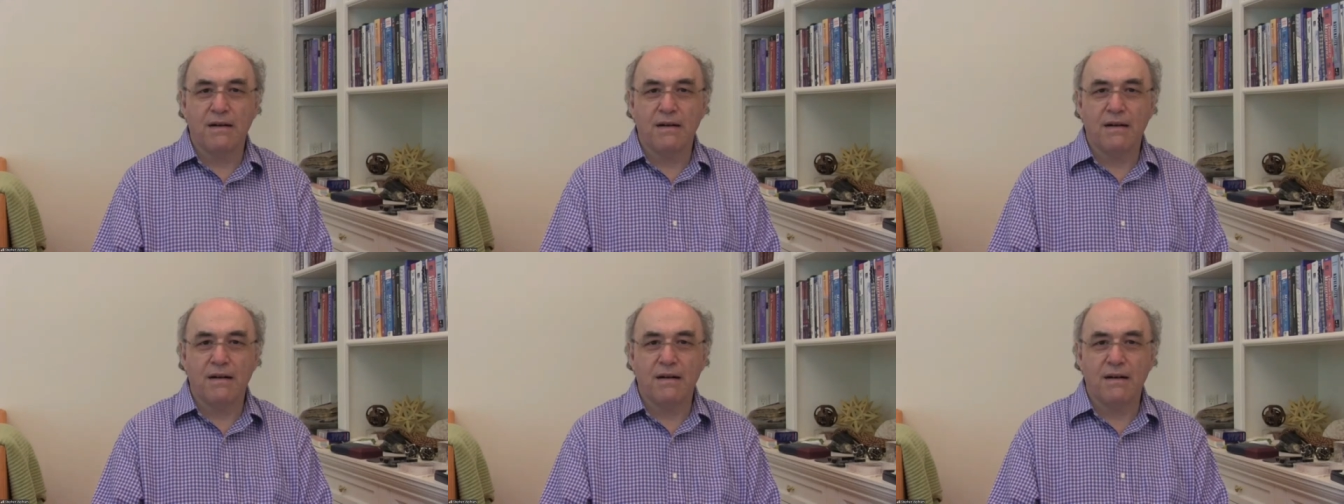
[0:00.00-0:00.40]

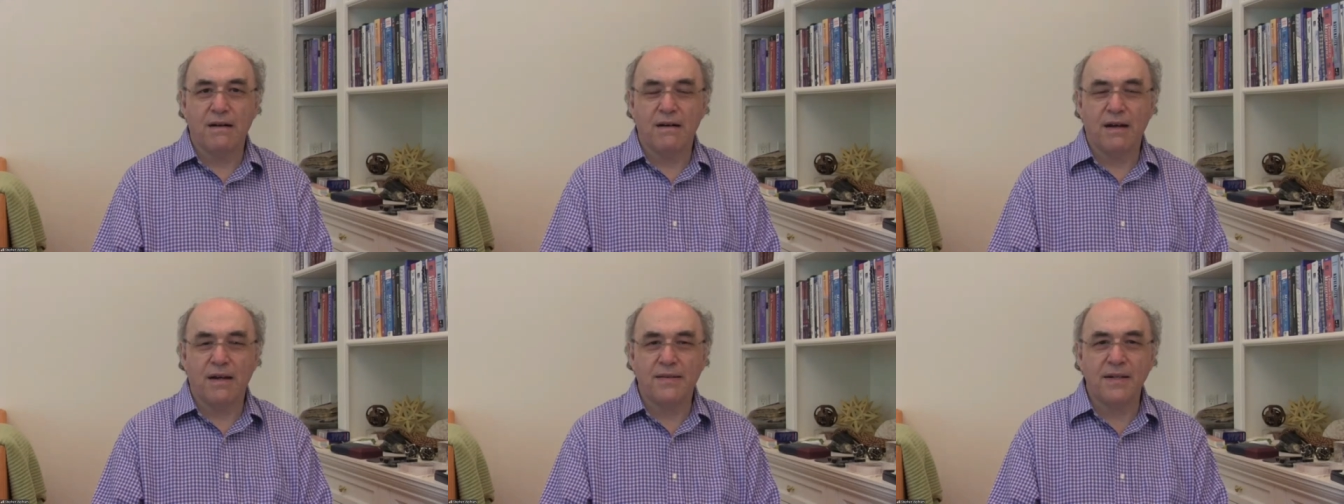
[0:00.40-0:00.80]

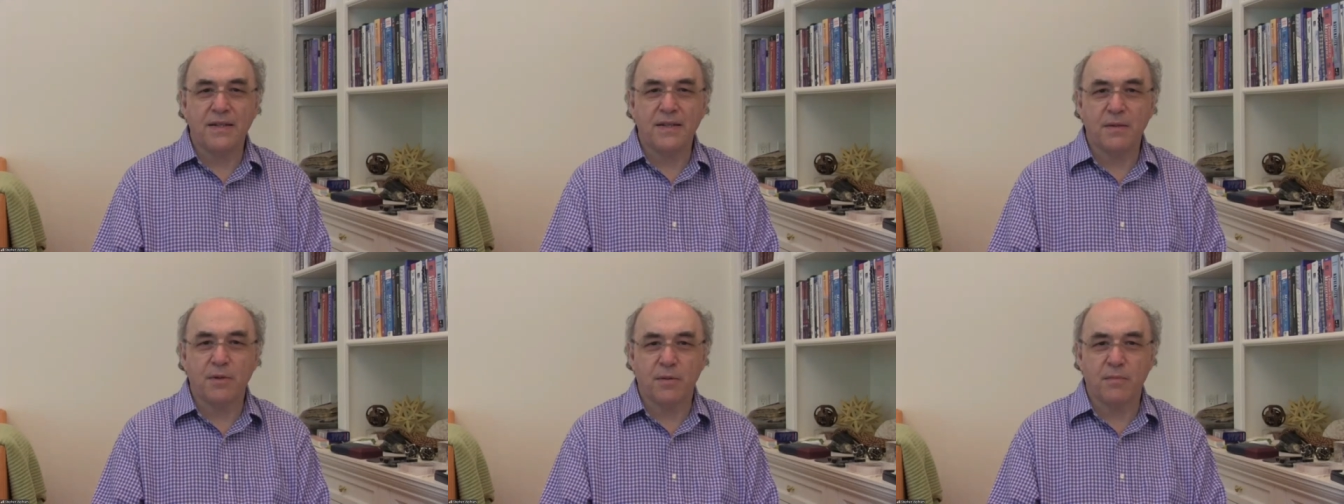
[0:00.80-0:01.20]
I think
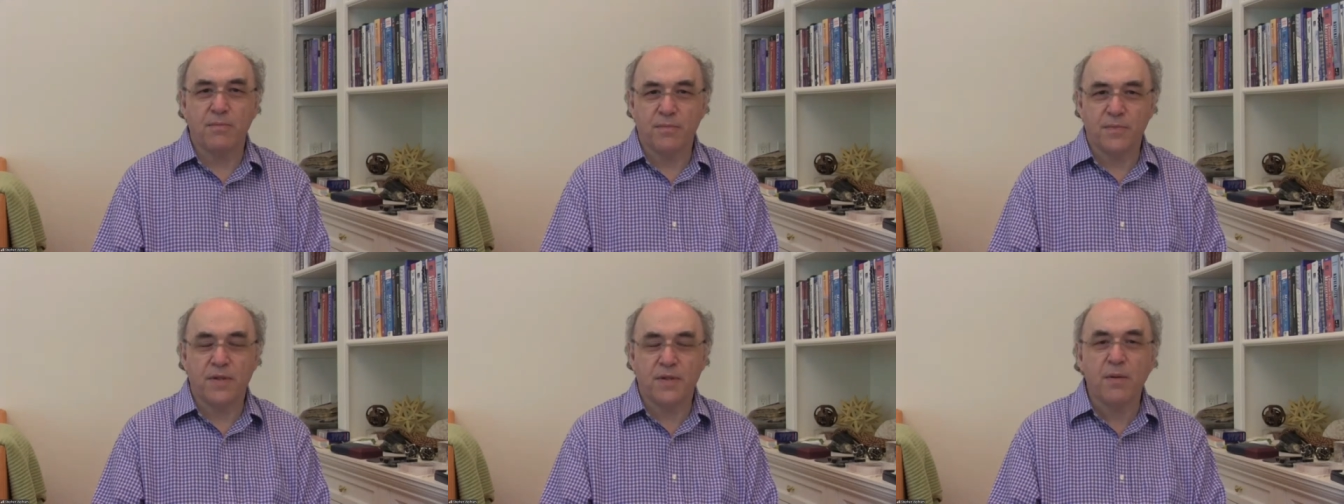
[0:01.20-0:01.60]
some of the
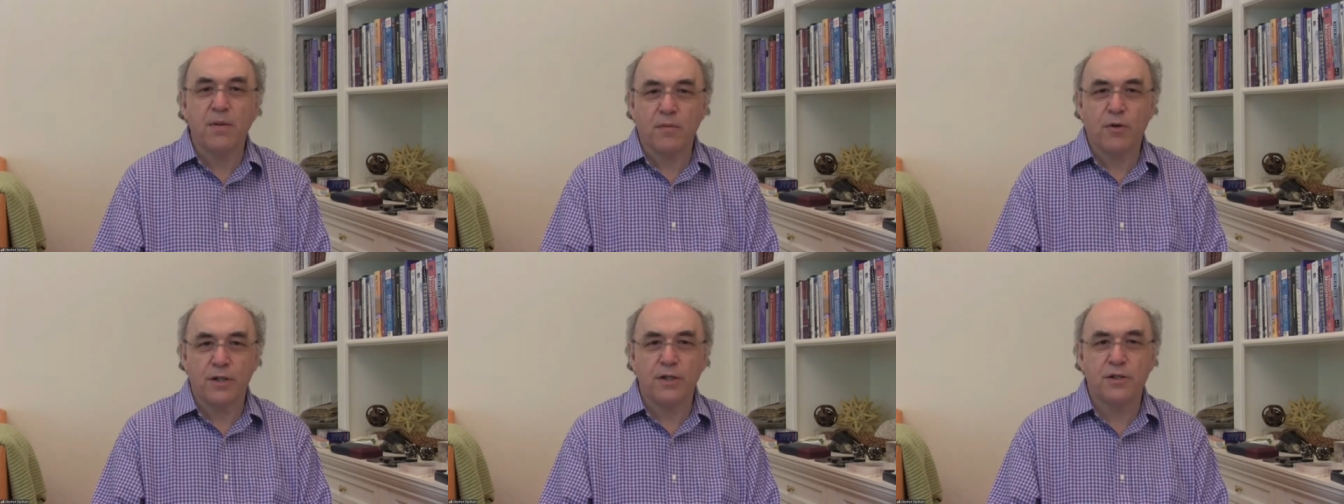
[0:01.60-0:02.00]

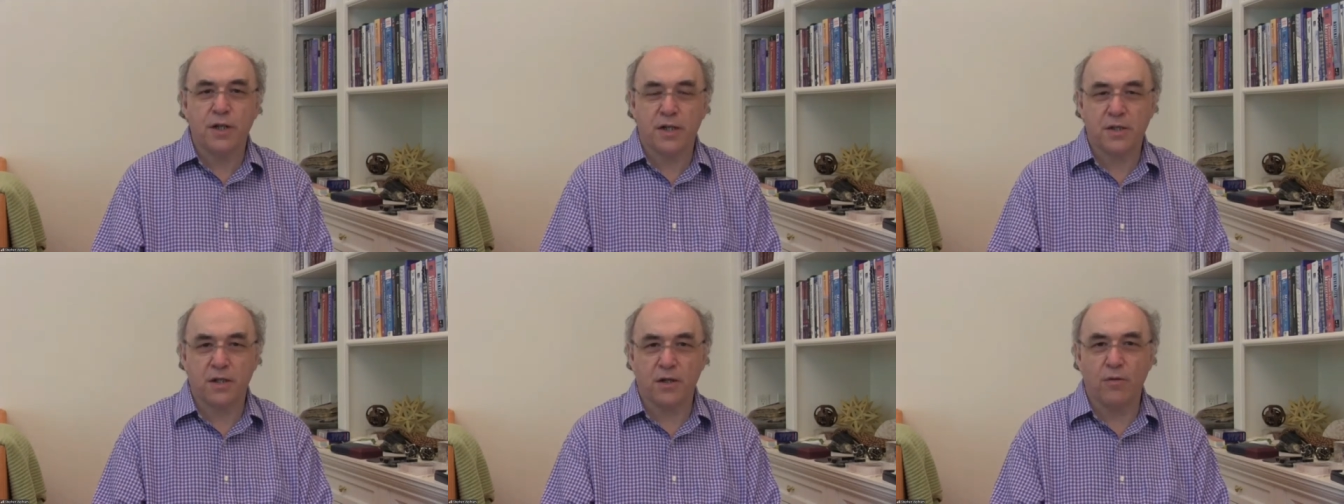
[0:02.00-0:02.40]
more
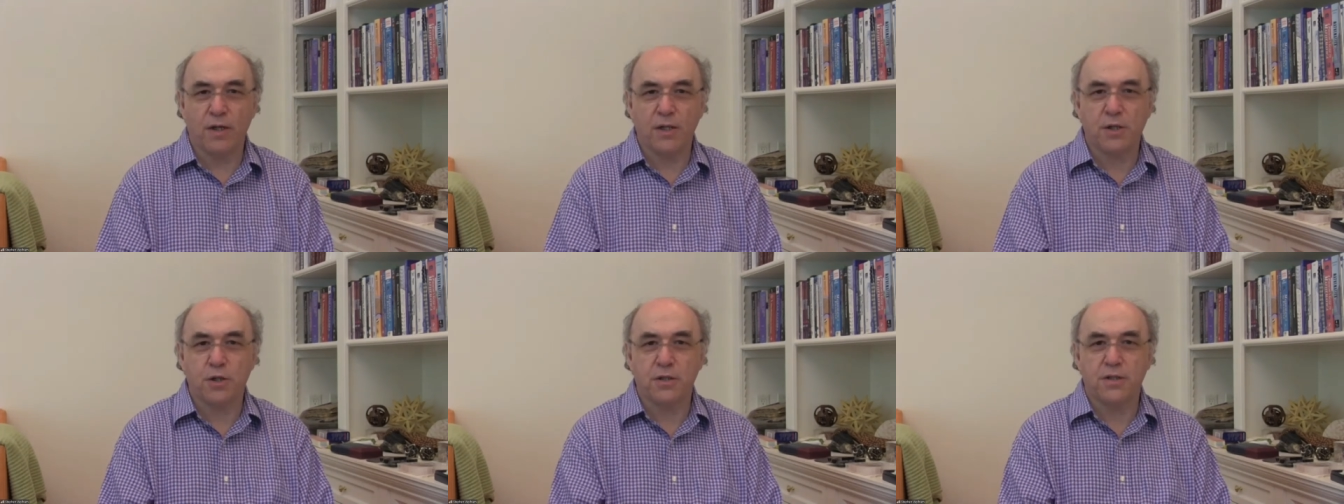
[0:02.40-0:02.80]
interesting
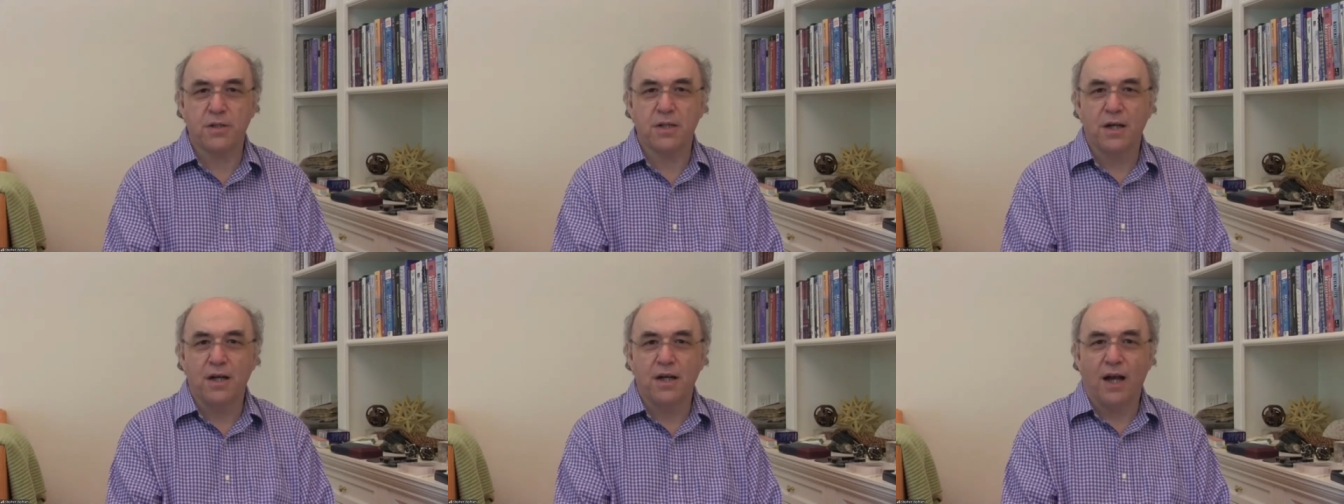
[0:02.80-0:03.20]

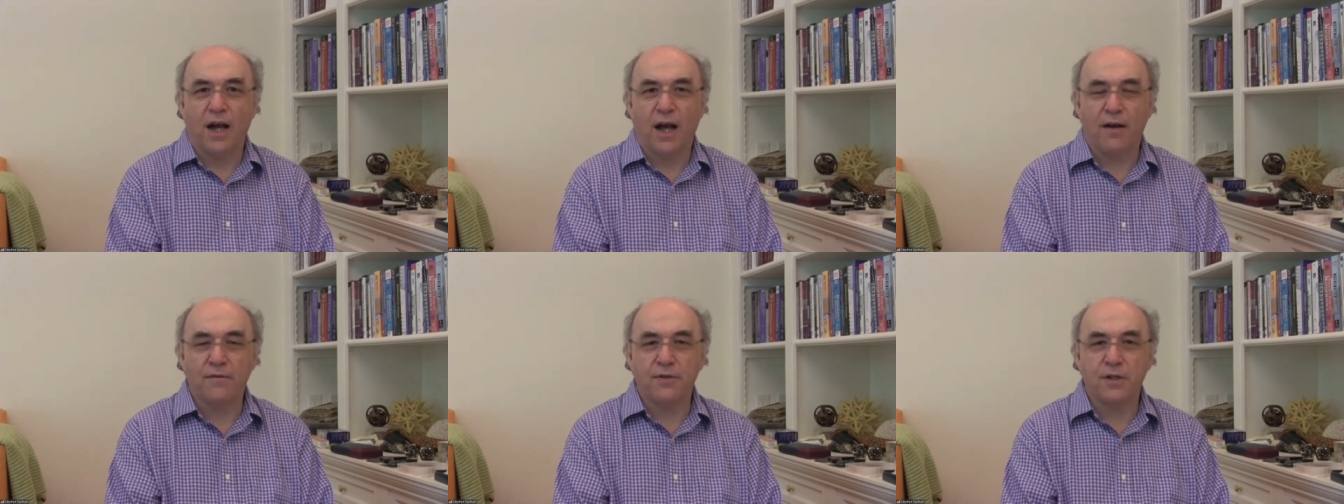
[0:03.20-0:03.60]
questions
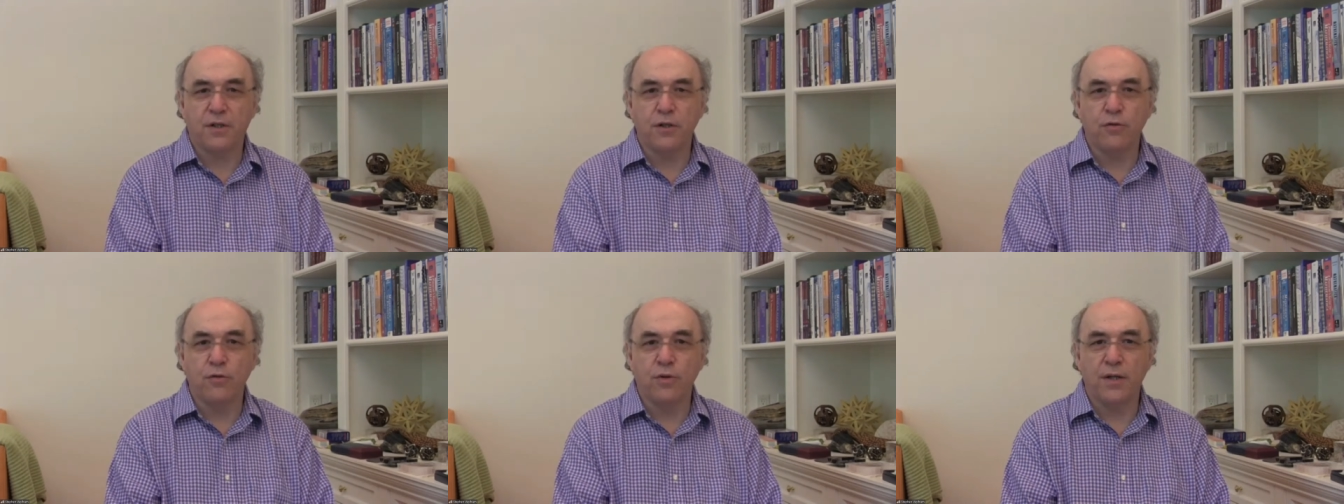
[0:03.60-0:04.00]
have to
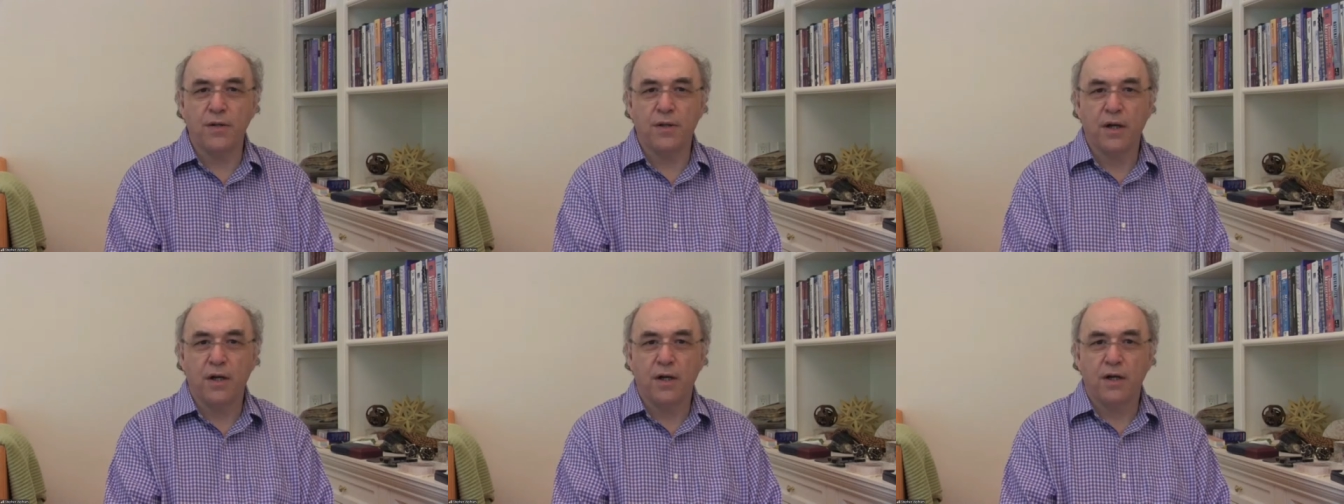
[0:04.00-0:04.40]
do with,